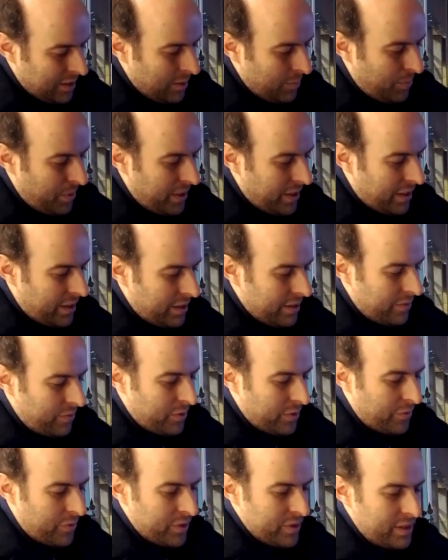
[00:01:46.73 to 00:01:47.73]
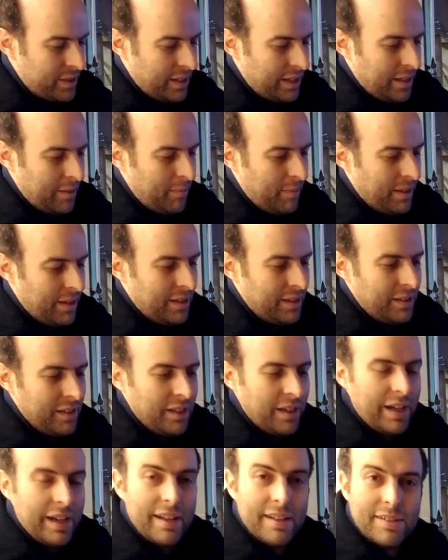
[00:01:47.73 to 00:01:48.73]
put it on for the first time,
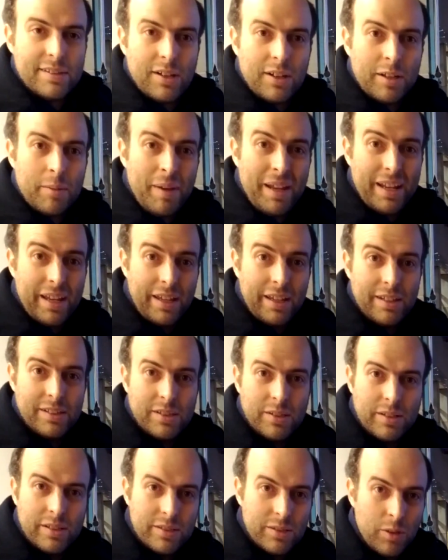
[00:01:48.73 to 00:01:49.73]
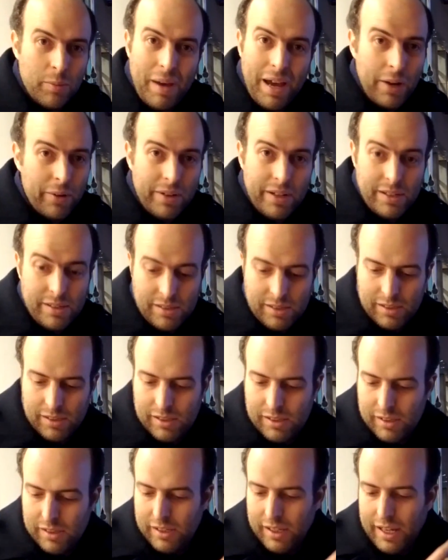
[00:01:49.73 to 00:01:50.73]
and it's automatic. So there's no batteries
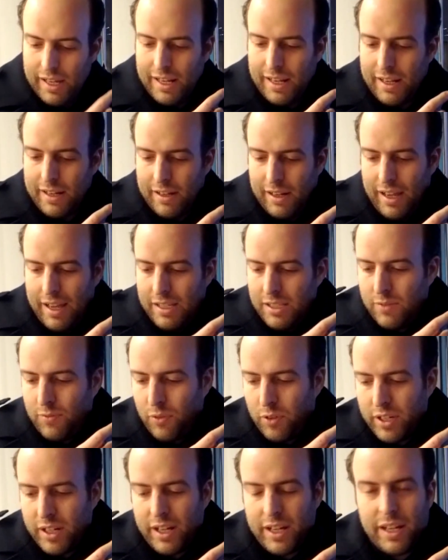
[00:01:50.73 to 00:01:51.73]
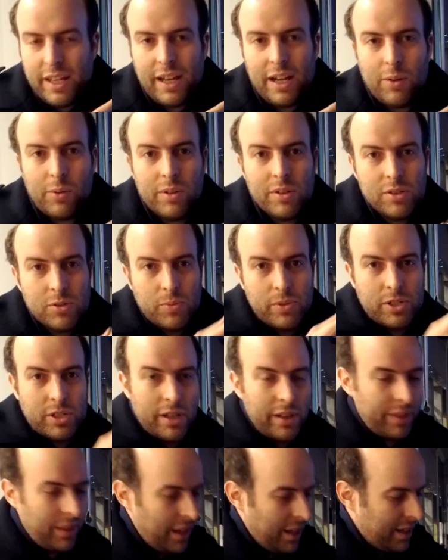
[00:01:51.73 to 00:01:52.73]
and it lasts for 90 hours, which I
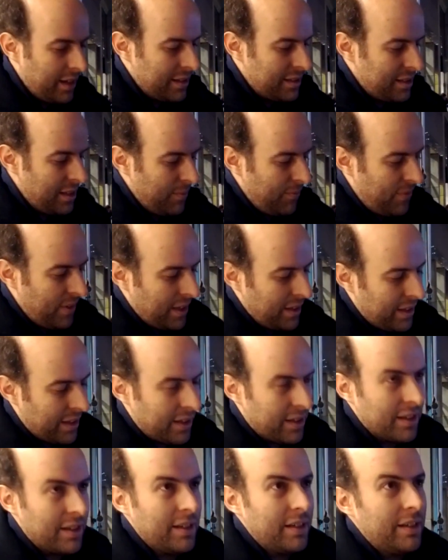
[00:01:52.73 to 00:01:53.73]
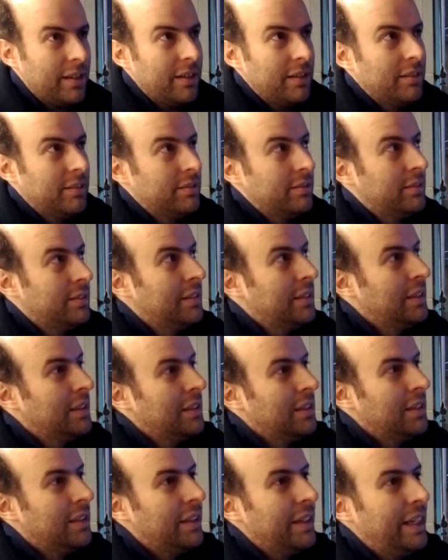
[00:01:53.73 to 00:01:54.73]
think is something like, uh,
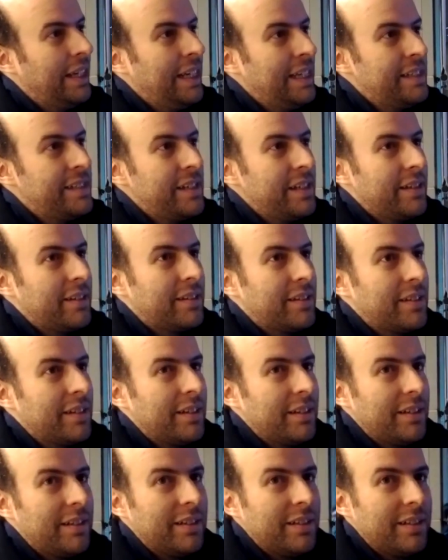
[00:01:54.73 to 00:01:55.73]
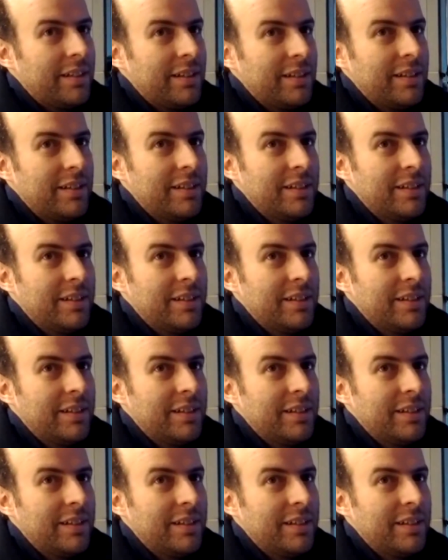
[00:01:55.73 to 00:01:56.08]
is it, uh,